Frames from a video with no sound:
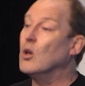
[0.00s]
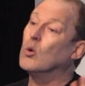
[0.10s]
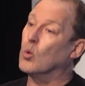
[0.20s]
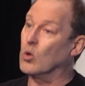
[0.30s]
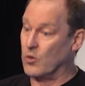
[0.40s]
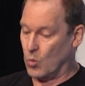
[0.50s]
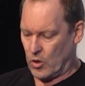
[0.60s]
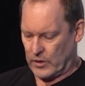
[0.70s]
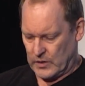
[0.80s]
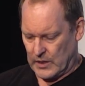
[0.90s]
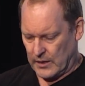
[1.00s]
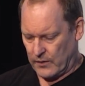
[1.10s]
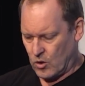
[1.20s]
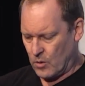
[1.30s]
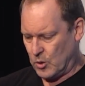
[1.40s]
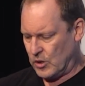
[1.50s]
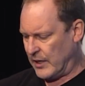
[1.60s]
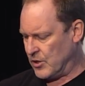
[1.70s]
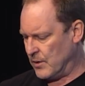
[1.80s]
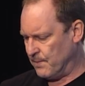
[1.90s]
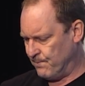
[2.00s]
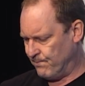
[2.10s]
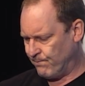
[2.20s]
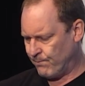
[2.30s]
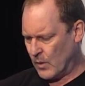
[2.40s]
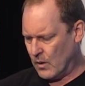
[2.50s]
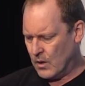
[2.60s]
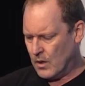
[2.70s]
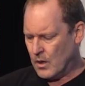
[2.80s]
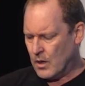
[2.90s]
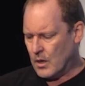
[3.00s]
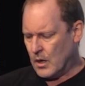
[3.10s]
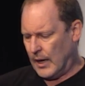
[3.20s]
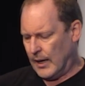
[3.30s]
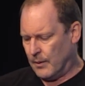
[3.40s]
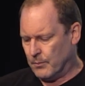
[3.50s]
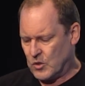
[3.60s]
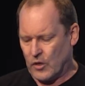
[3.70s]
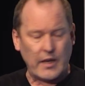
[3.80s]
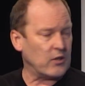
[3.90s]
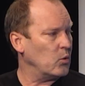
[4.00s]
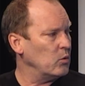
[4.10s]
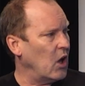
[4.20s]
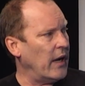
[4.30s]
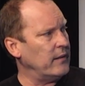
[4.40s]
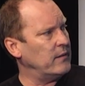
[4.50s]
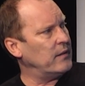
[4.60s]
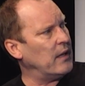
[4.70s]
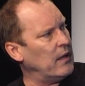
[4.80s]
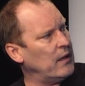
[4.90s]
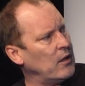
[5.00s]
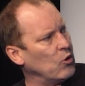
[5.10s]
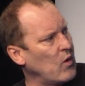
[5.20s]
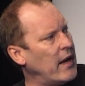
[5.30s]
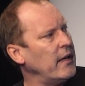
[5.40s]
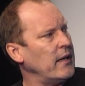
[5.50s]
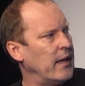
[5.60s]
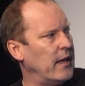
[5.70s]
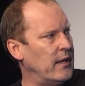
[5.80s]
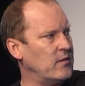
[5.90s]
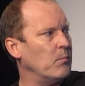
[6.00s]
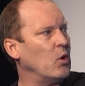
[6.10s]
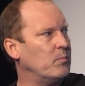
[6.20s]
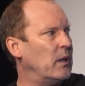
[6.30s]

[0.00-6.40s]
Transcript: All of the work is done in the computation. So the actual light array has multiple